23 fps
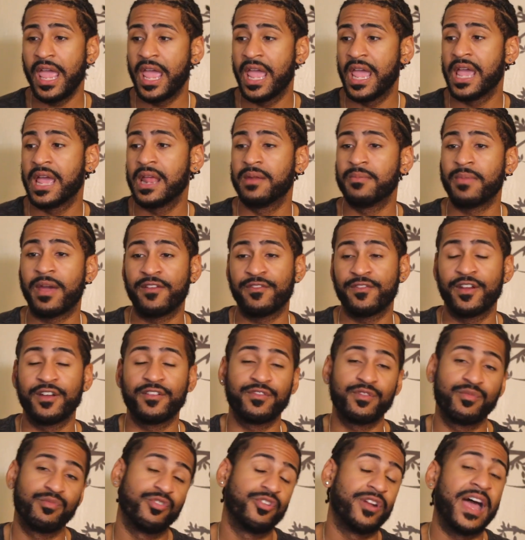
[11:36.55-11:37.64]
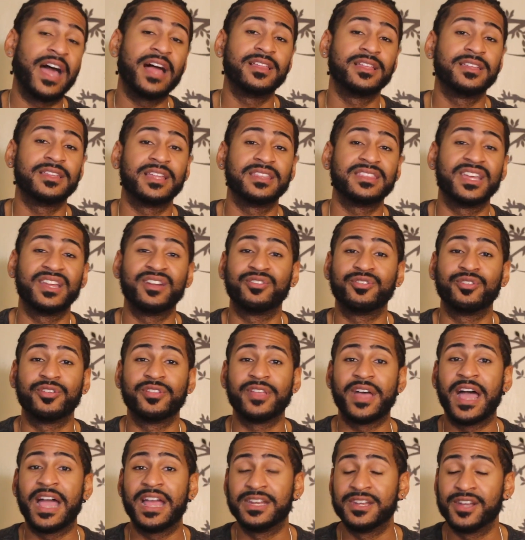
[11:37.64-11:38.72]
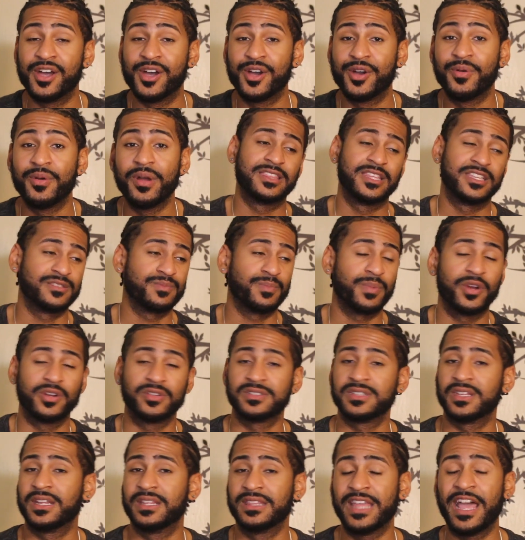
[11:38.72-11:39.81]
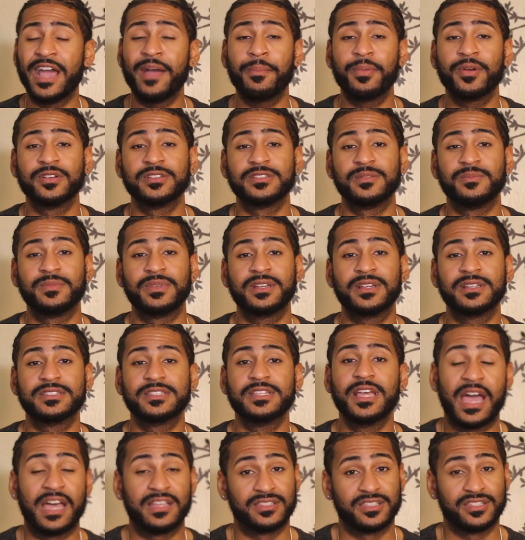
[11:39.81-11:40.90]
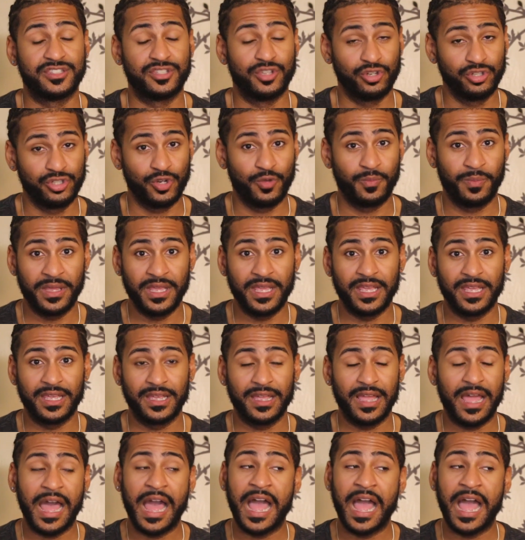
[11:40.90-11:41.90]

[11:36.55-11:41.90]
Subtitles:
and my friend from Rhode Island that they don't know that I know this person and that person, because as a social being,